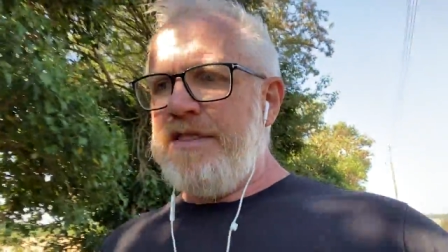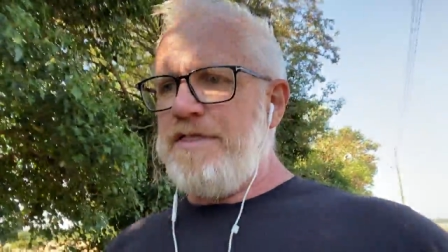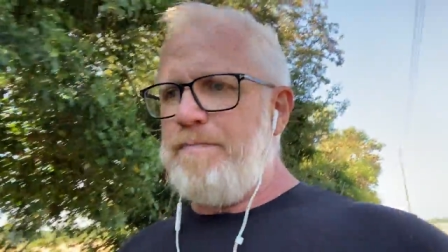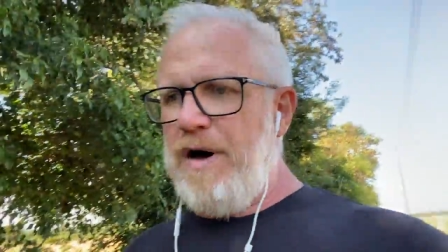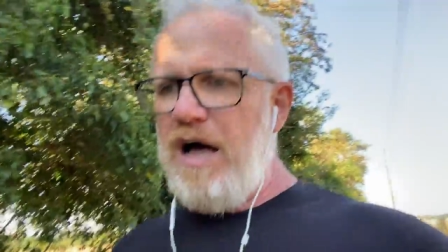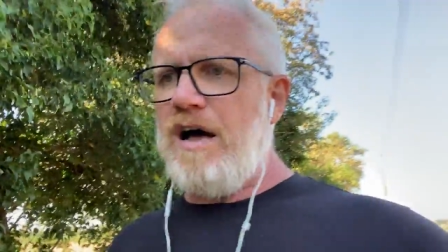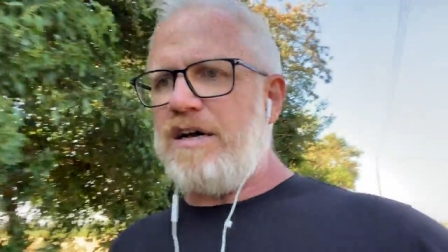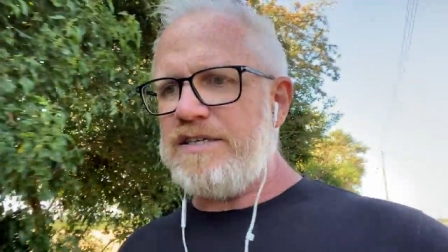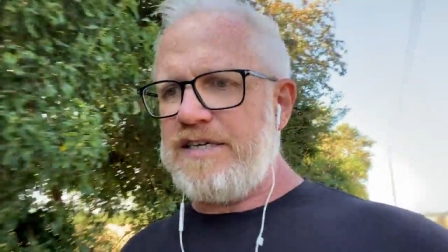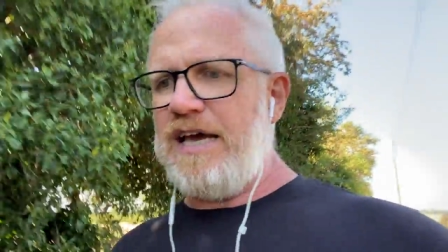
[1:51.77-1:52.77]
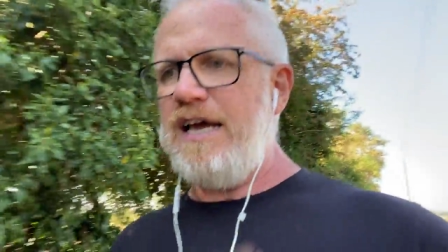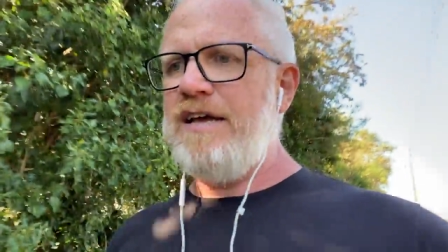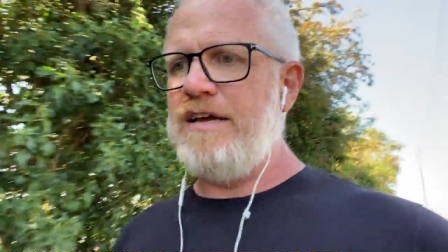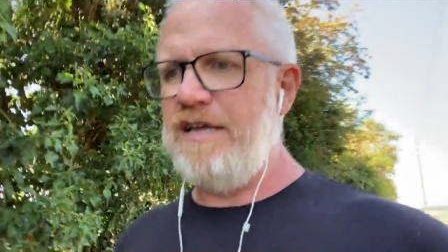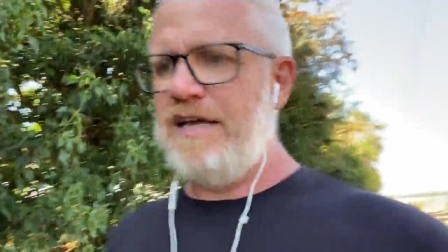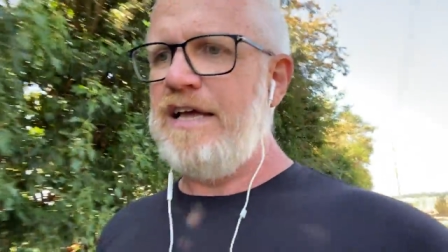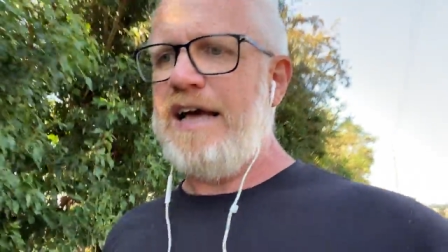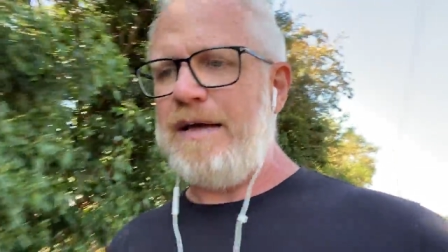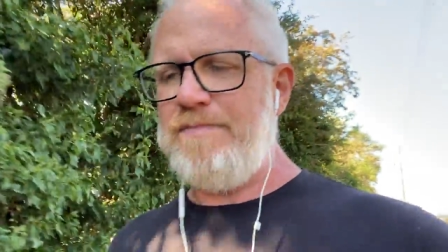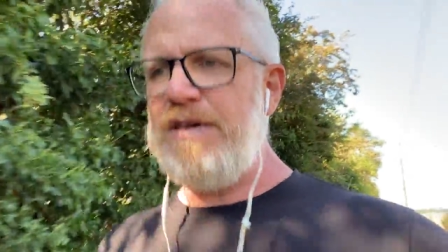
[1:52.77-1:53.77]
the past
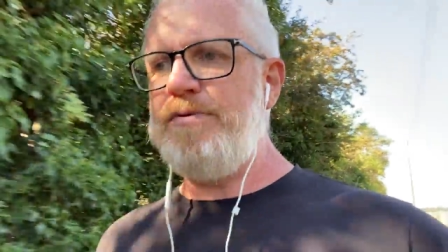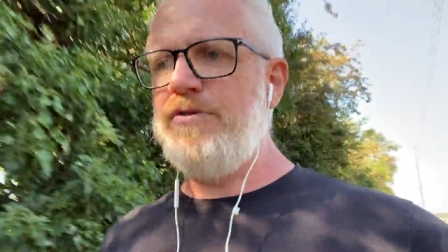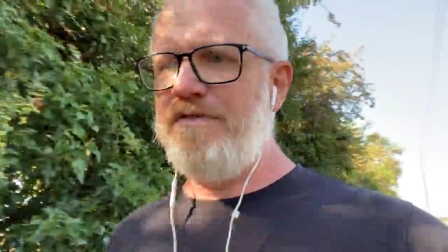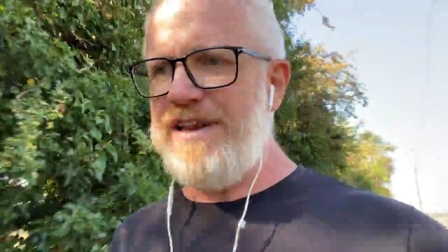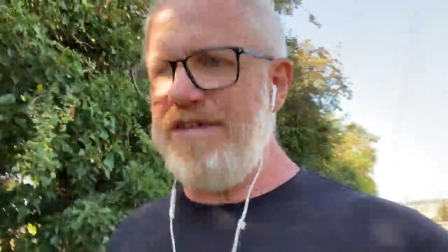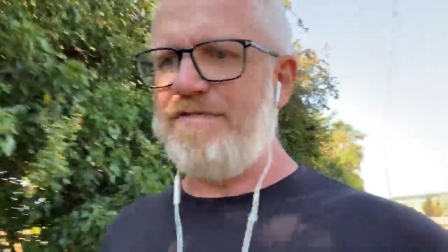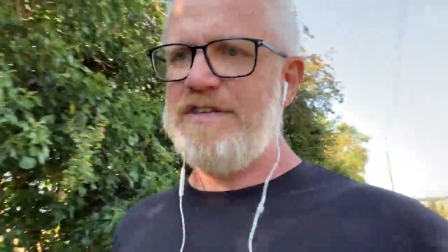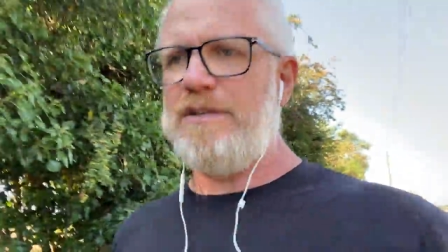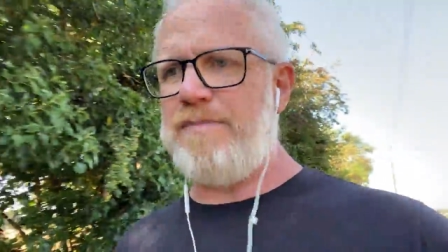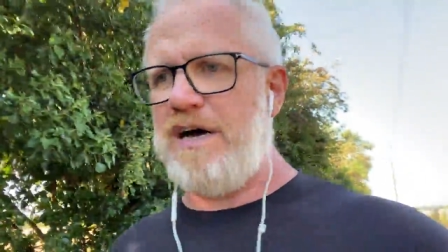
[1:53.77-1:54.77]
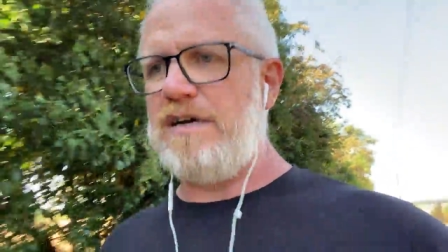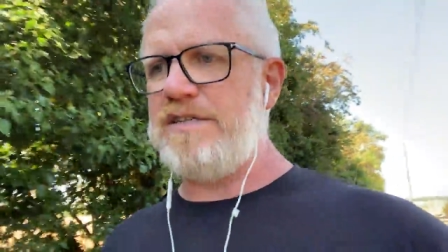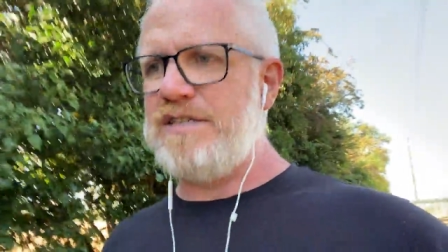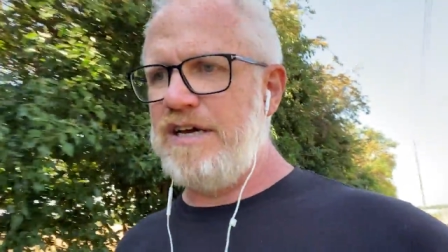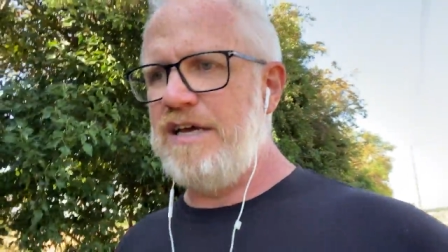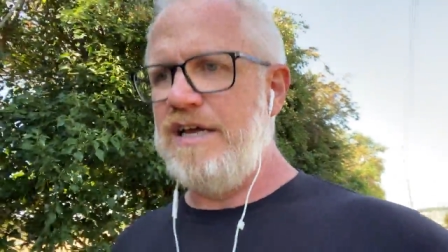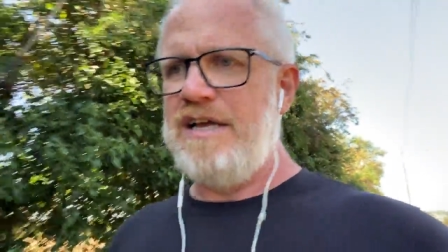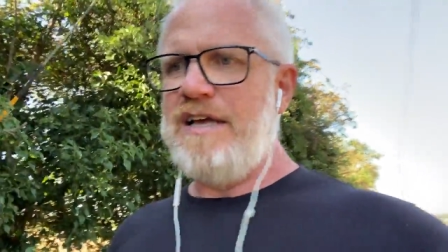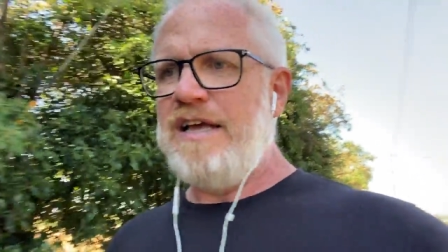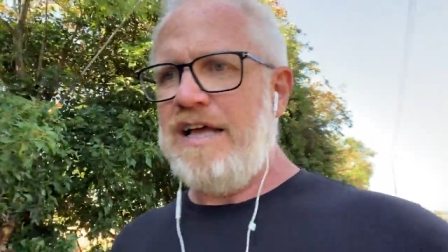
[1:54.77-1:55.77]
and people who have lived in the past
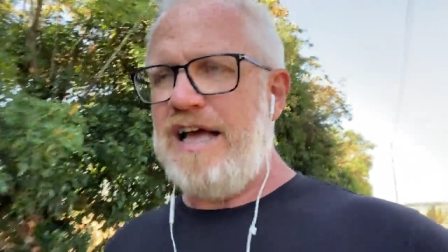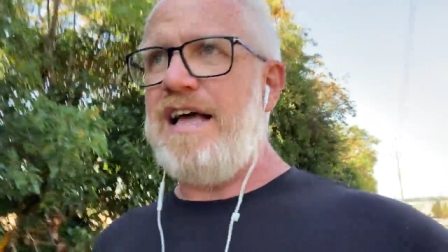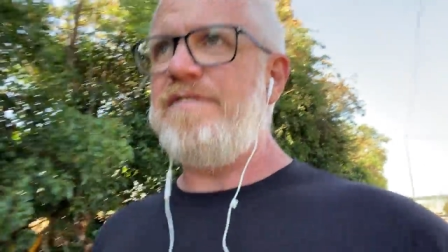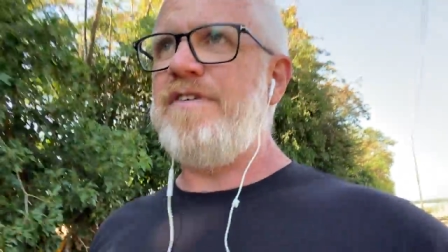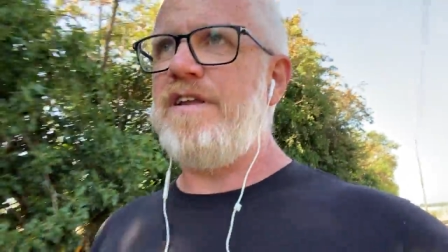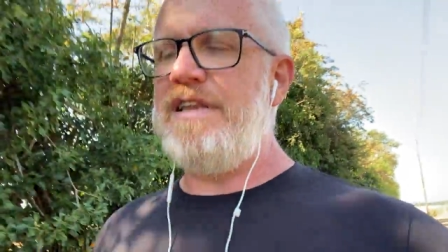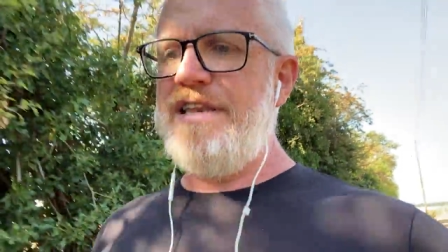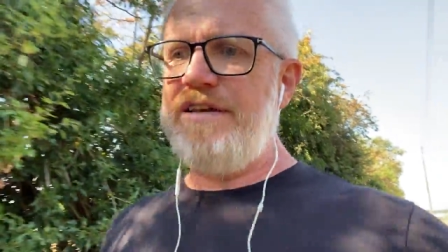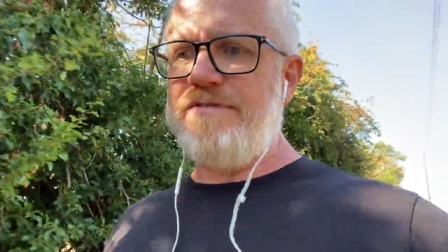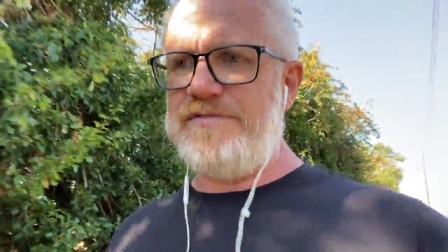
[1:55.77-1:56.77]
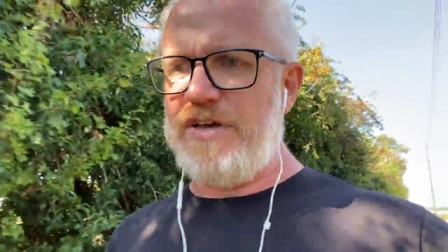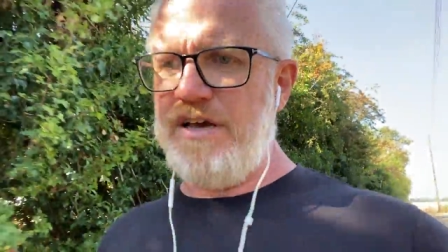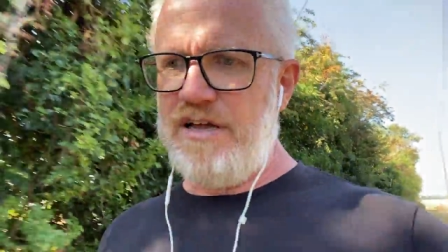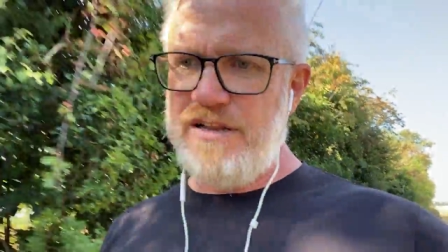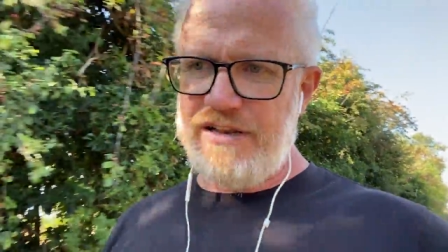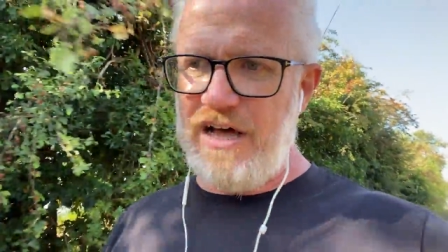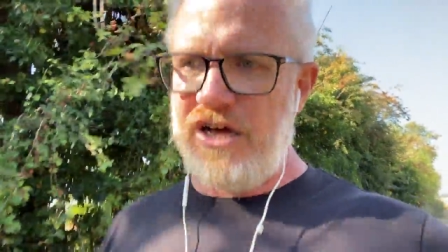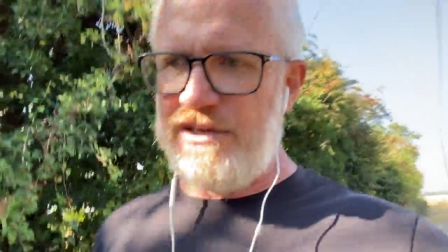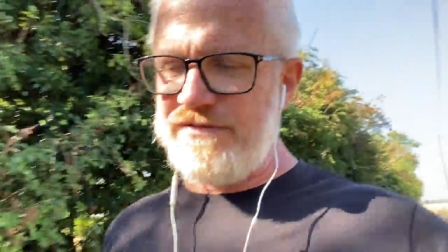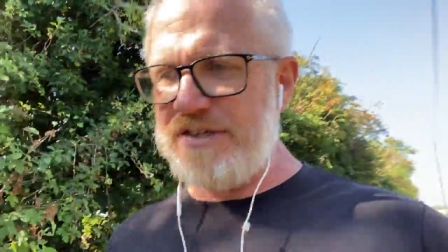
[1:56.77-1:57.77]
have lived
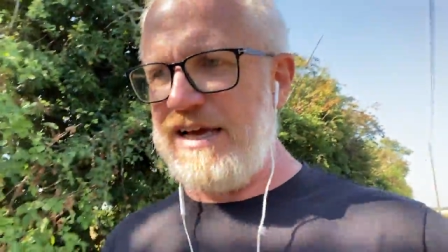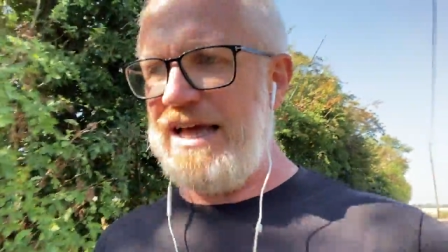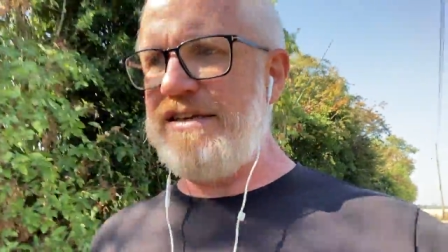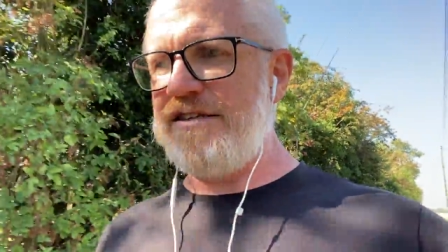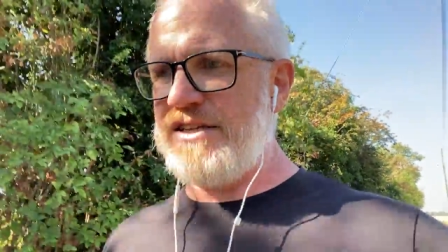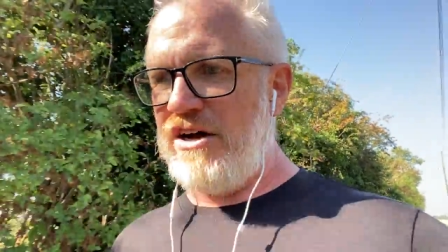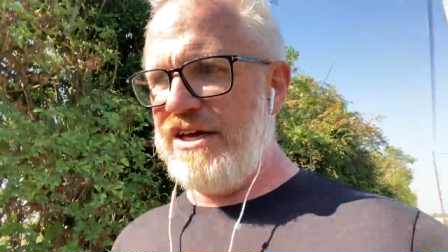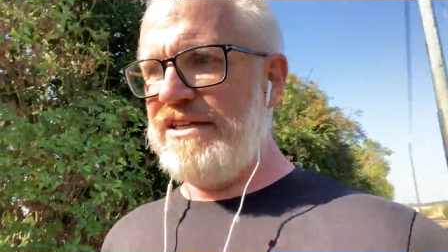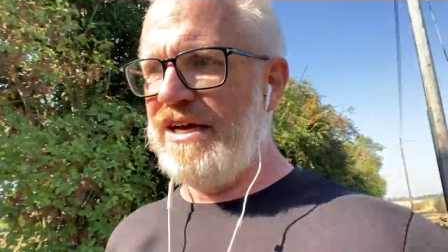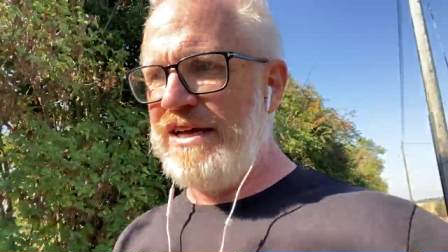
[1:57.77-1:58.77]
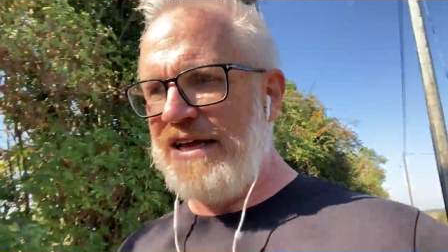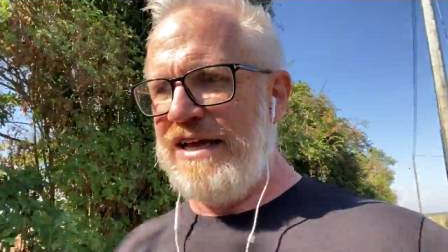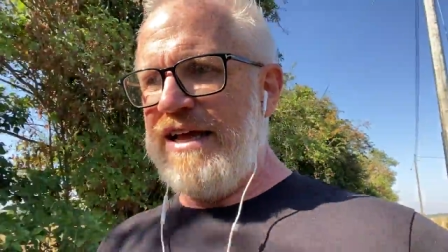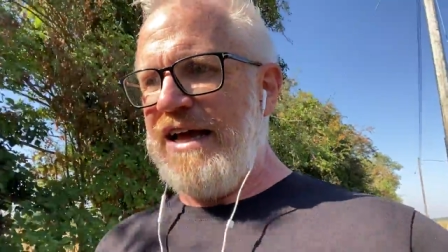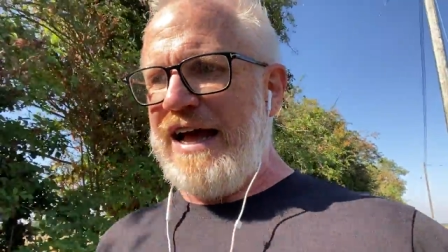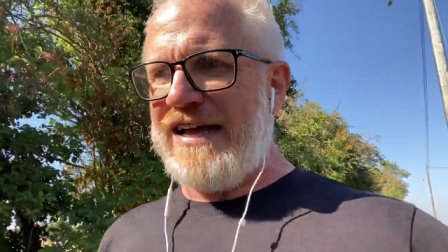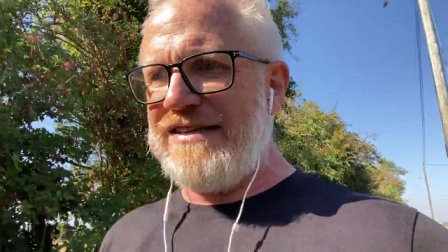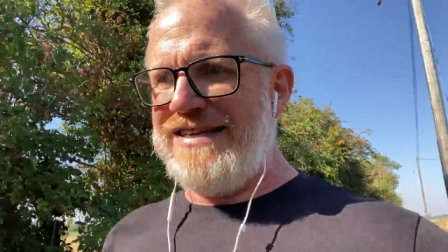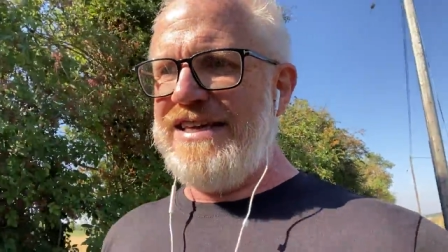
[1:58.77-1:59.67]
lives and died and